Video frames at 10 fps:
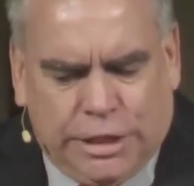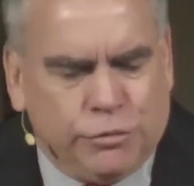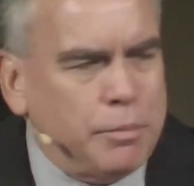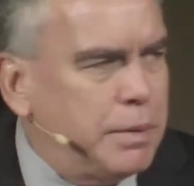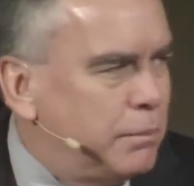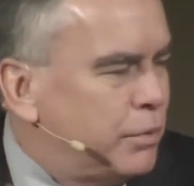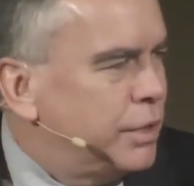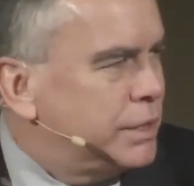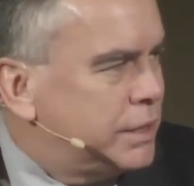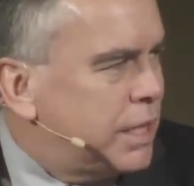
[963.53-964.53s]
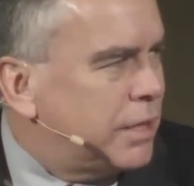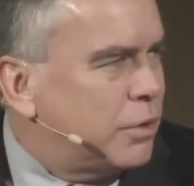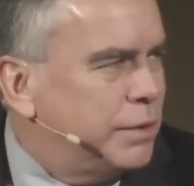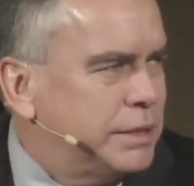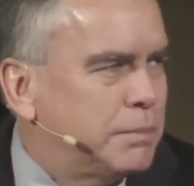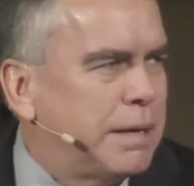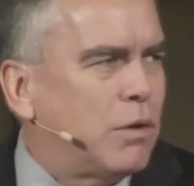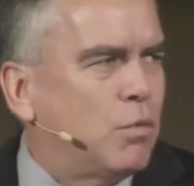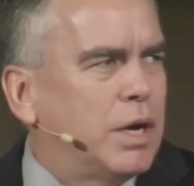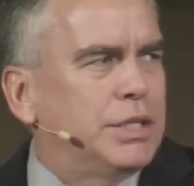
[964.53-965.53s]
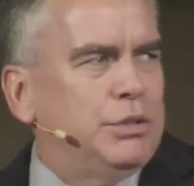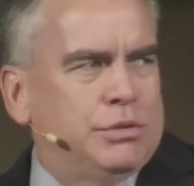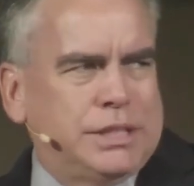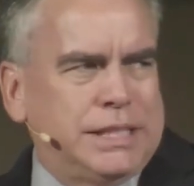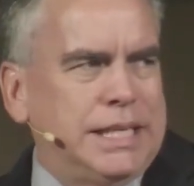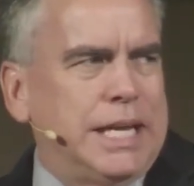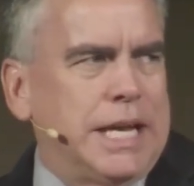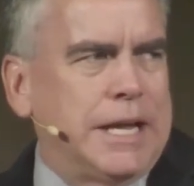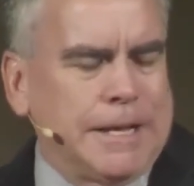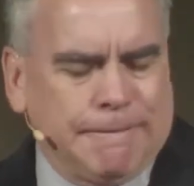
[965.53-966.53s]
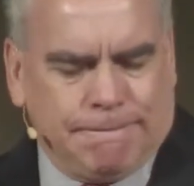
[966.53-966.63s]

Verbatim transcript: And remember, it's not always about what you see.